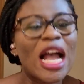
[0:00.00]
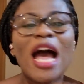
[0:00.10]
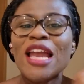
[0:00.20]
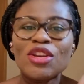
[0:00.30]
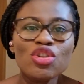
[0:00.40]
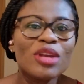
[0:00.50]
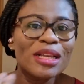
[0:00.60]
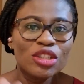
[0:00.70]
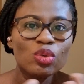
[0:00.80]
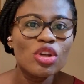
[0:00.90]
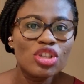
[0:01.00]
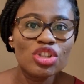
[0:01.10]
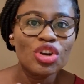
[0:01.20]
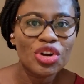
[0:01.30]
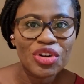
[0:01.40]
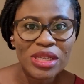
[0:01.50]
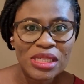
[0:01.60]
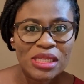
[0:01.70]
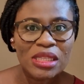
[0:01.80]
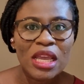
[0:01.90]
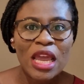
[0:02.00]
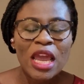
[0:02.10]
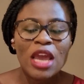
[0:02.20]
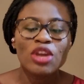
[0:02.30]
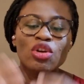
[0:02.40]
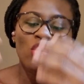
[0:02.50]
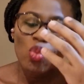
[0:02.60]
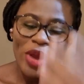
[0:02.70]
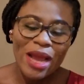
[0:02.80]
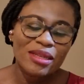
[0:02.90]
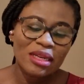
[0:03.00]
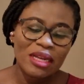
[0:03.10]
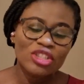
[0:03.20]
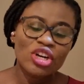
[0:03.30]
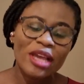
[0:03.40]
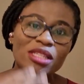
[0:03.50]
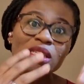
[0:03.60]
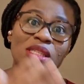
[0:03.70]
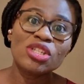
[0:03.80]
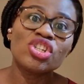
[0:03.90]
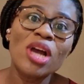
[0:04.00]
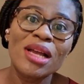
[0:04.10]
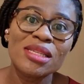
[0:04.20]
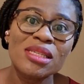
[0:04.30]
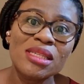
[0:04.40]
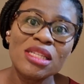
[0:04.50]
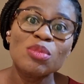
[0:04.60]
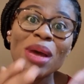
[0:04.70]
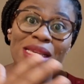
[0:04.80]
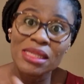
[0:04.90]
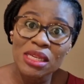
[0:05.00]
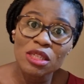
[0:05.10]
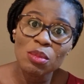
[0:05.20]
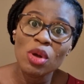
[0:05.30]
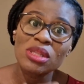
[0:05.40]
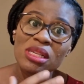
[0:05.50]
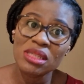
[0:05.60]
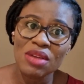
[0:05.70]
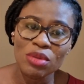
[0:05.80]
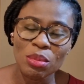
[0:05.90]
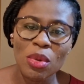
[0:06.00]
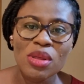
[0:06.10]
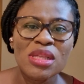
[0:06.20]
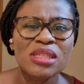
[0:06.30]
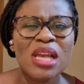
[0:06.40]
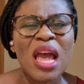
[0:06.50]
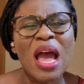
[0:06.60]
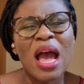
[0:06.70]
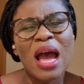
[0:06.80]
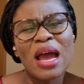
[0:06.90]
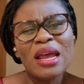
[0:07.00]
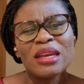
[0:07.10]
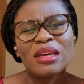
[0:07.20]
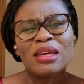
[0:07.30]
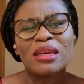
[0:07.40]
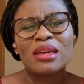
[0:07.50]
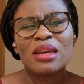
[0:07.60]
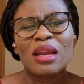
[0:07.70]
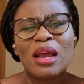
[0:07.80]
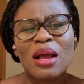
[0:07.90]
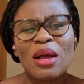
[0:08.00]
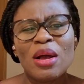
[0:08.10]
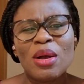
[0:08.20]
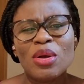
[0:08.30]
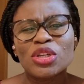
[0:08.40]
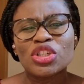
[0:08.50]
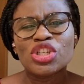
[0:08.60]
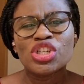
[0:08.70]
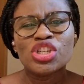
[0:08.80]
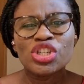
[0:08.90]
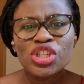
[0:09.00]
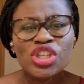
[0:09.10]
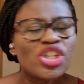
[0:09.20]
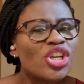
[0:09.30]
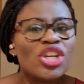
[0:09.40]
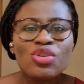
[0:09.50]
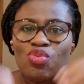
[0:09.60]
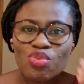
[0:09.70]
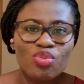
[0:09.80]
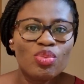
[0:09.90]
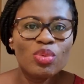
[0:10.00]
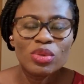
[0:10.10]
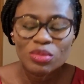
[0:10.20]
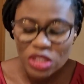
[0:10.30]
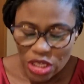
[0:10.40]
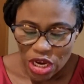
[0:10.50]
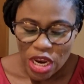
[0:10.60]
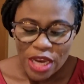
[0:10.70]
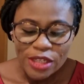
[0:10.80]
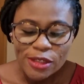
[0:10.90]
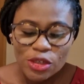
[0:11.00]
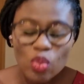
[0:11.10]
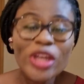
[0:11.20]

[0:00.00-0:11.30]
I knew that she was deteriorating. We had started trying to teach her to sit by 6 months, 7 months, and she the way